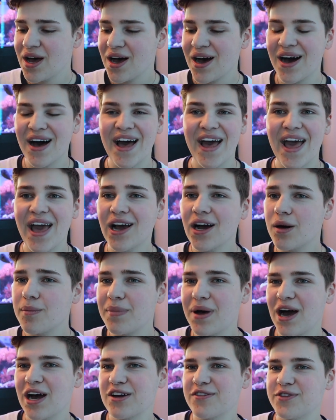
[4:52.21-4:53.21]
a hang on
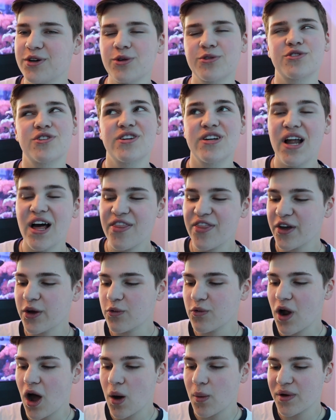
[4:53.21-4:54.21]
back filter, nothing
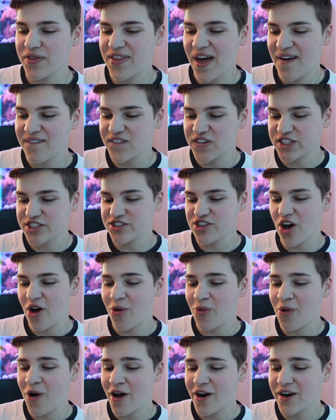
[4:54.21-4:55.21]
wrong with that for
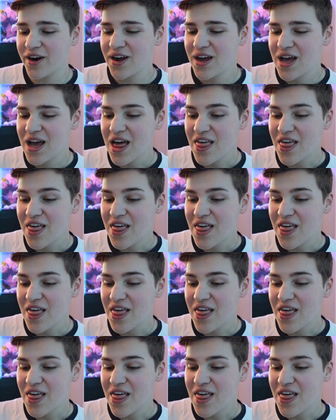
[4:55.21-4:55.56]
salt water.